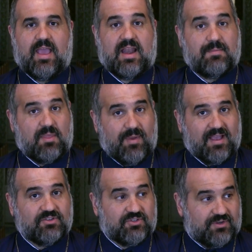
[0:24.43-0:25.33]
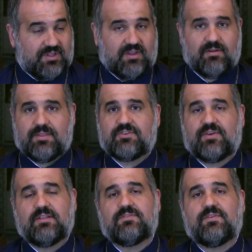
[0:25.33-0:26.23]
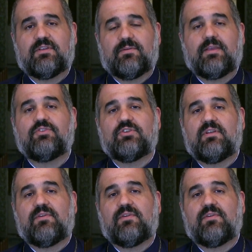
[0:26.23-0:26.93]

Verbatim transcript: and I'm the pastor here at the Transfiguration